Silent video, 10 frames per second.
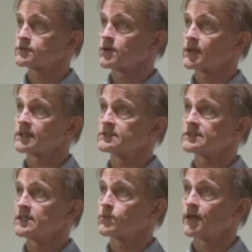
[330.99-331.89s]
so we can
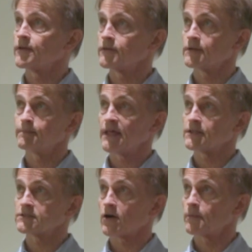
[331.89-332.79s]
see whether the
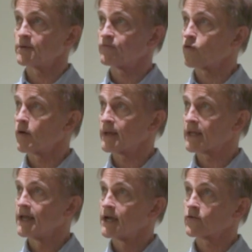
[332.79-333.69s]
methods are performing
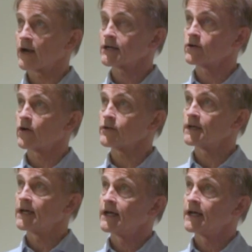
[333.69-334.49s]
correctly or not.